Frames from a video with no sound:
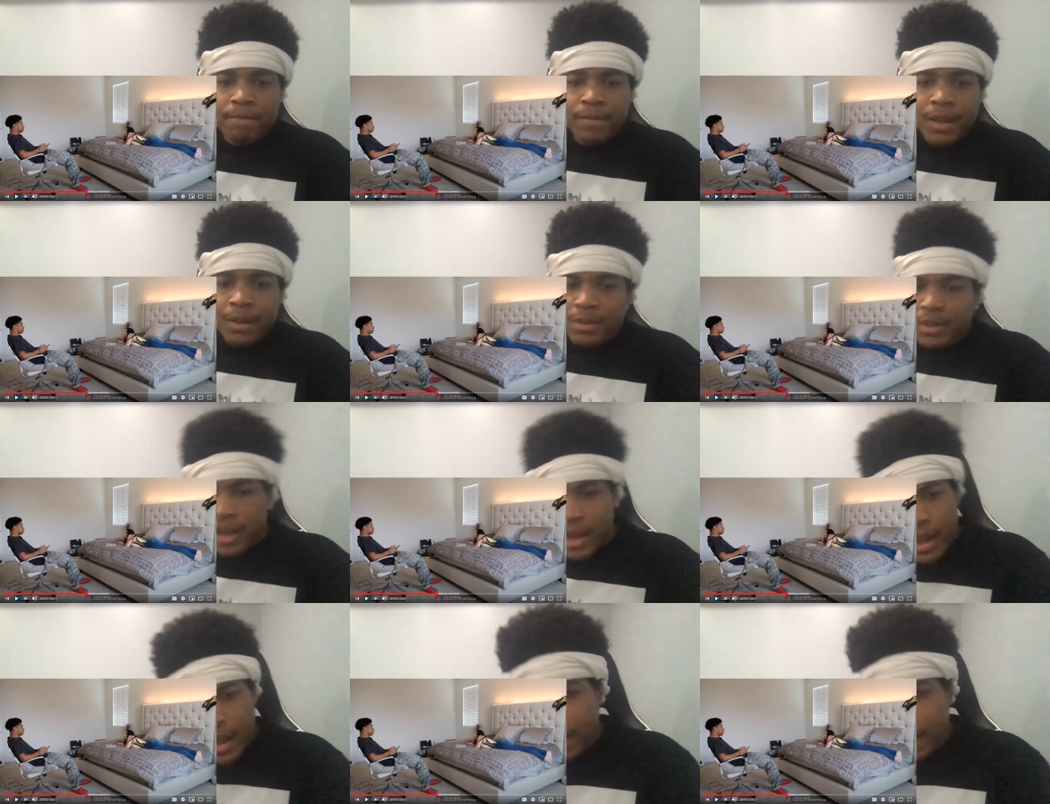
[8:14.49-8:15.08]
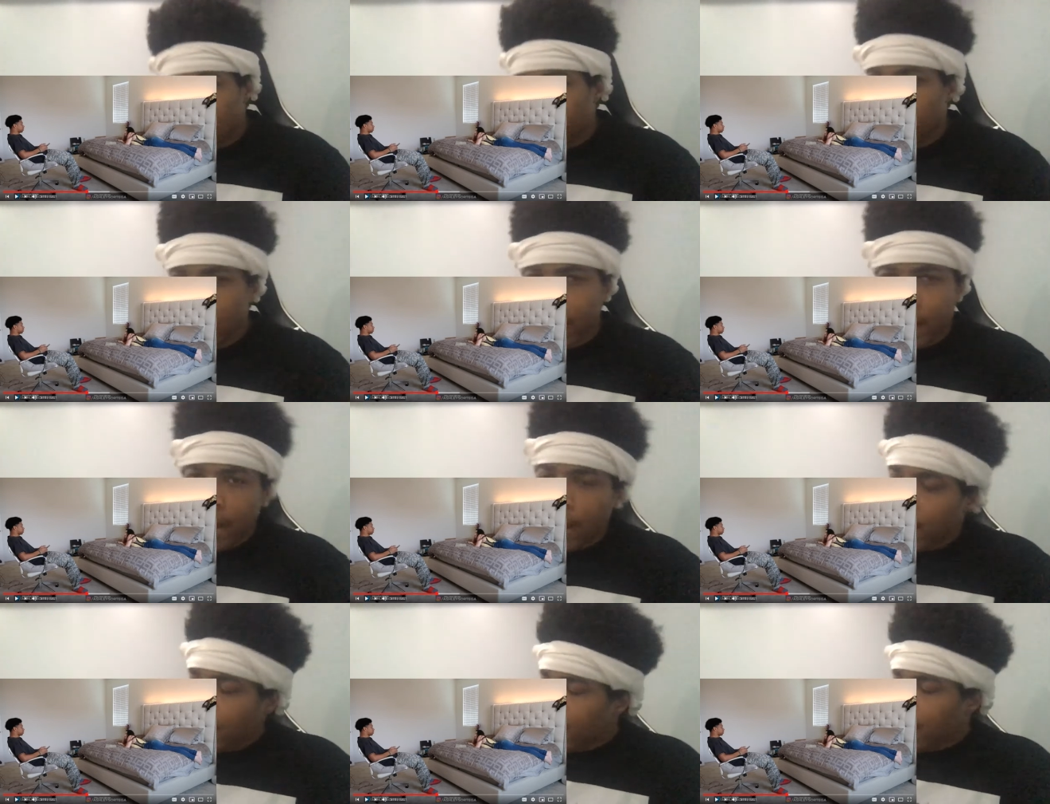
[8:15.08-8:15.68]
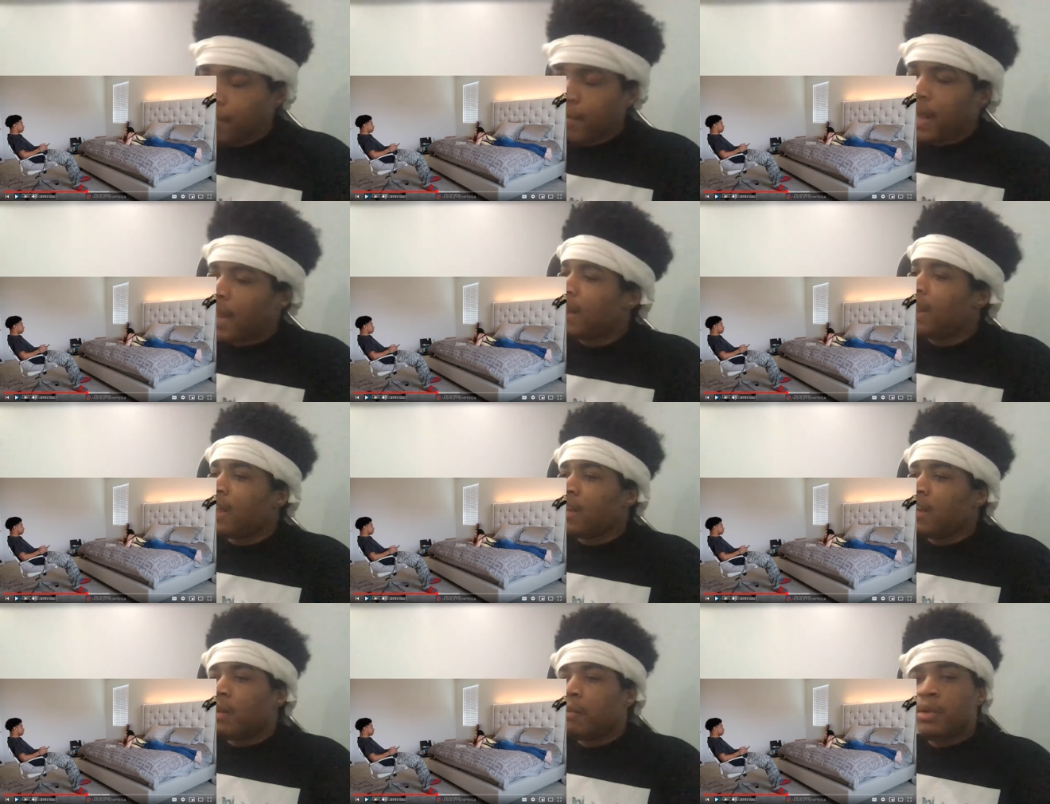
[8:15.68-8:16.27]
know what I'm saying? Like I am not
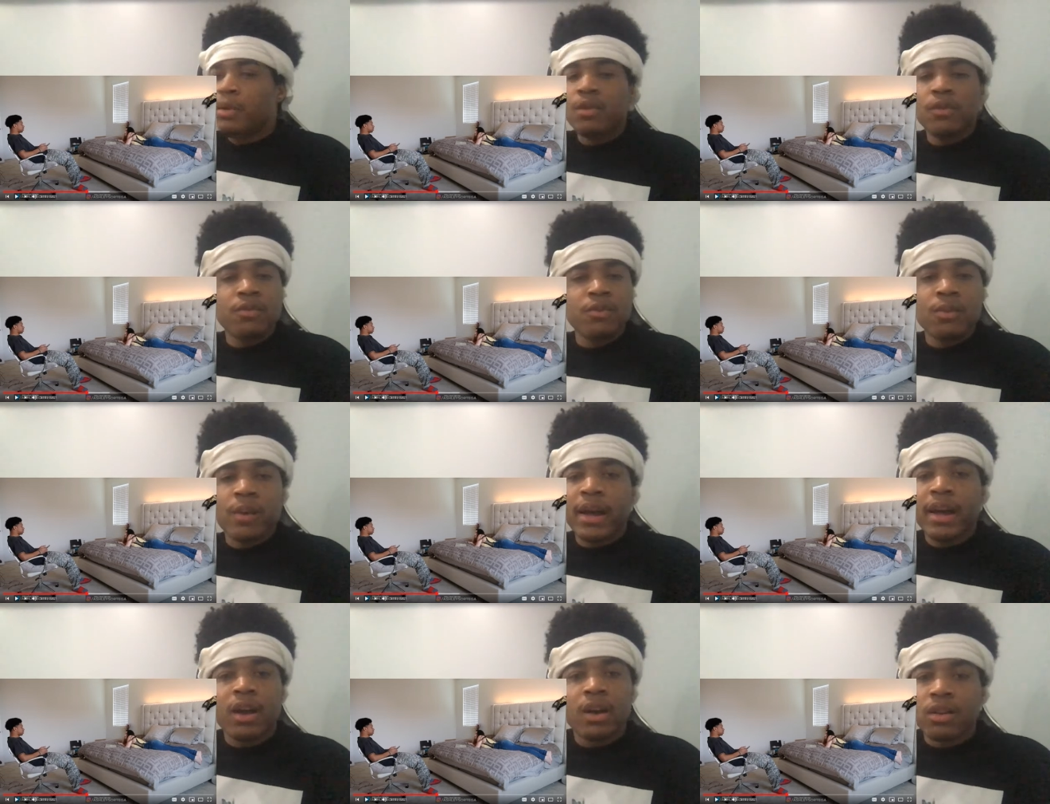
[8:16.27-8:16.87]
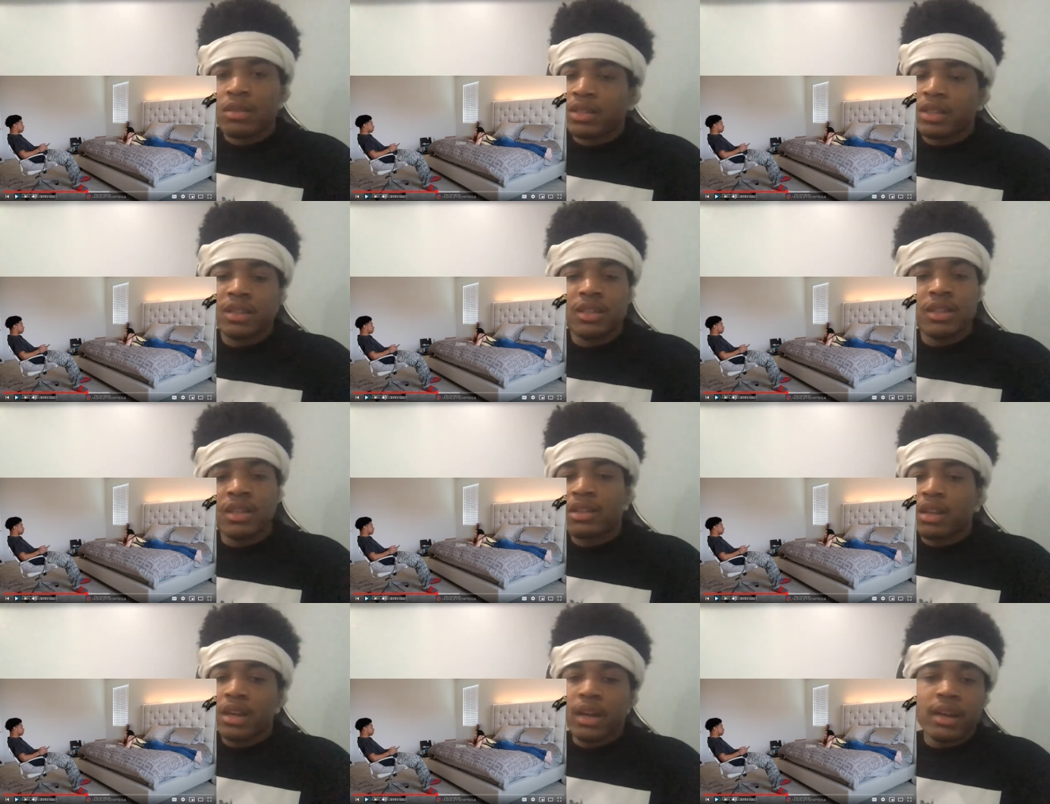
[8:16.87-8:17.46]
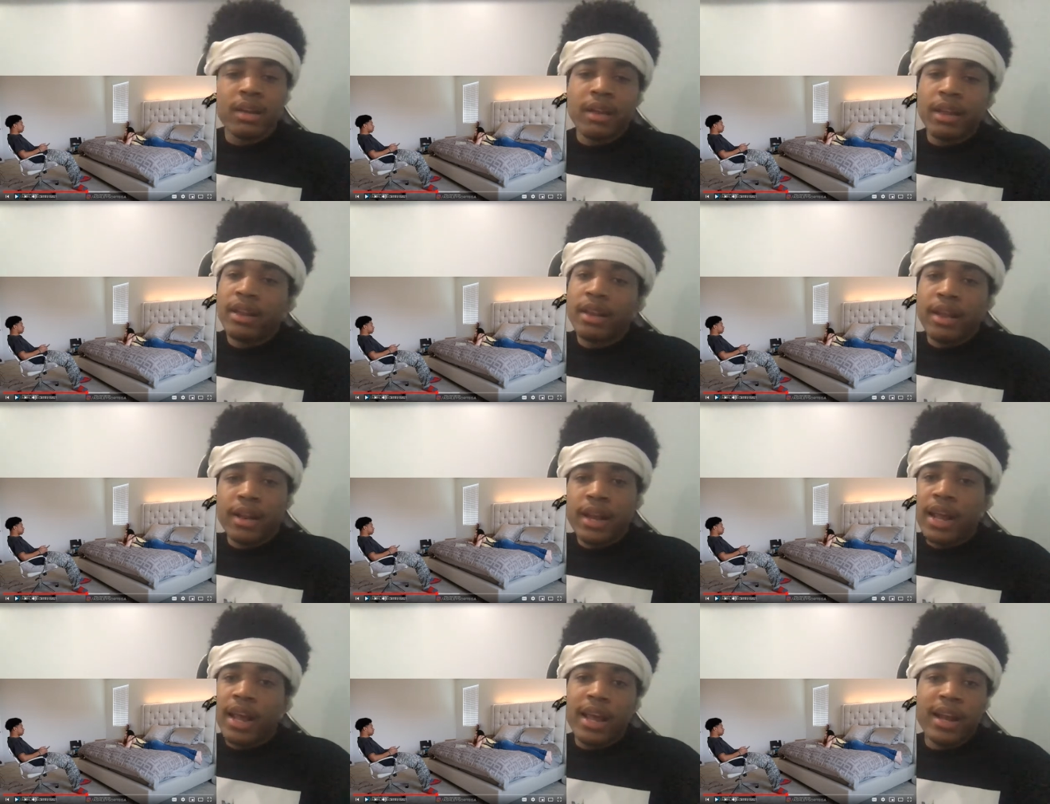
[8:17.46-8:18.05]
letting a beautiful white girl just sit there and,
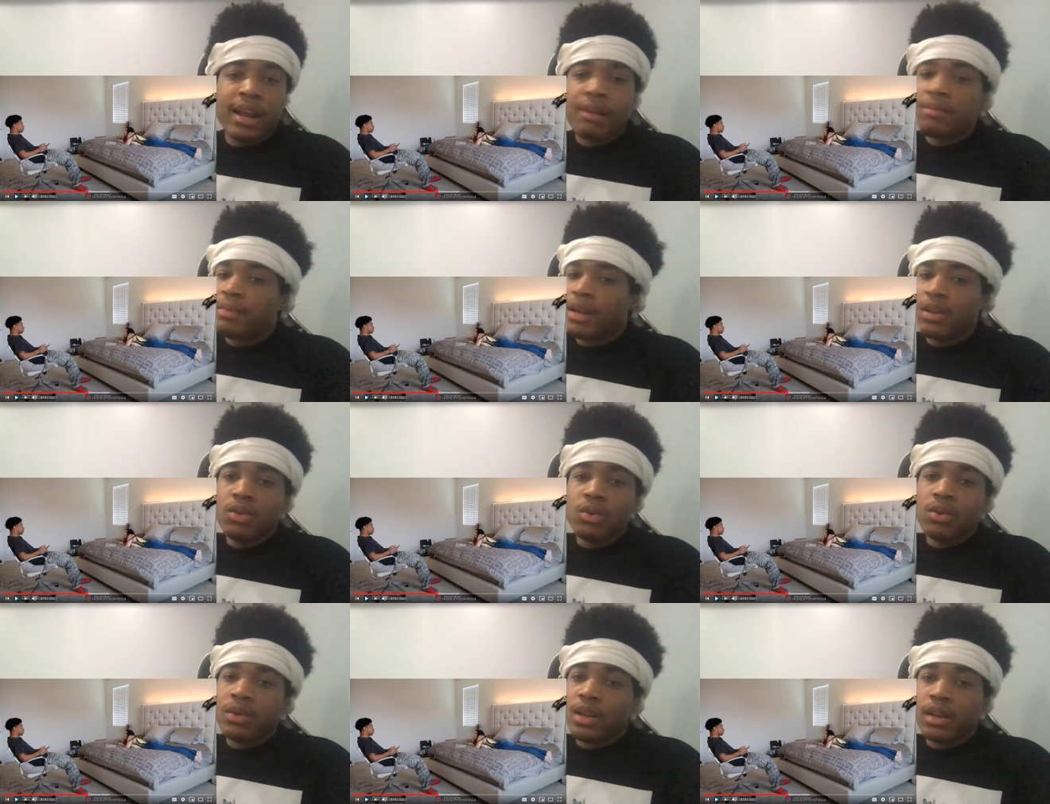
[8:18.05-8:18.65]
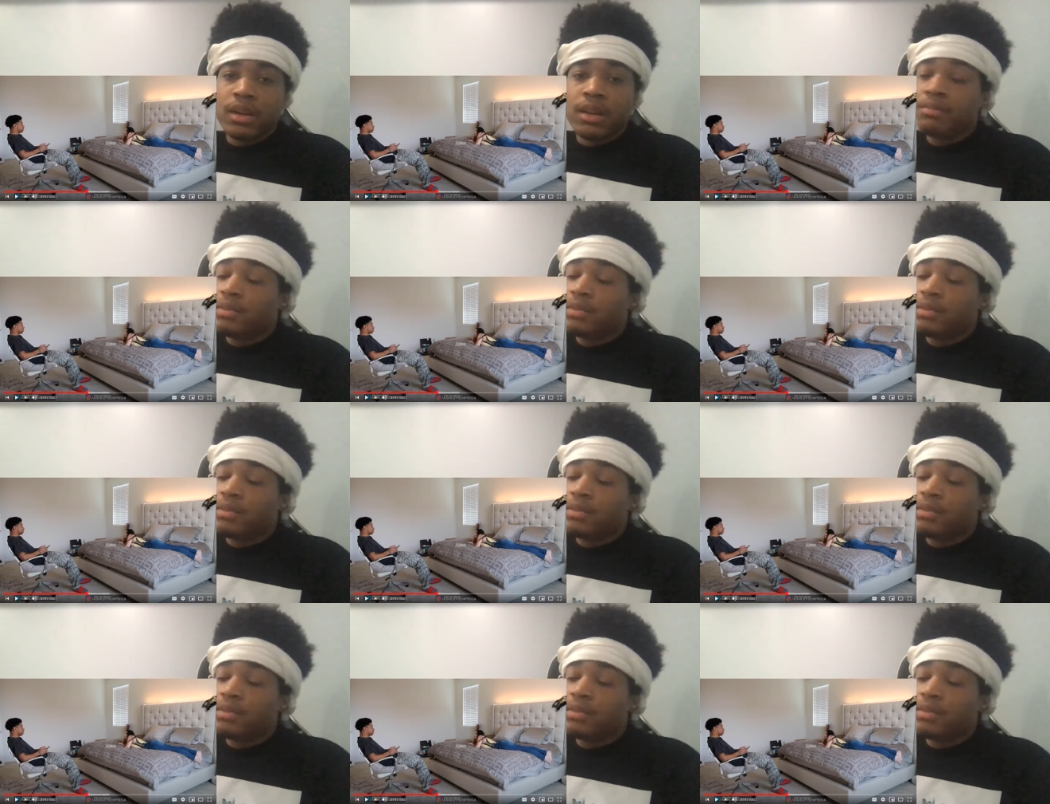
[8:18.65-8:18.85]
and, and I'm not doing that.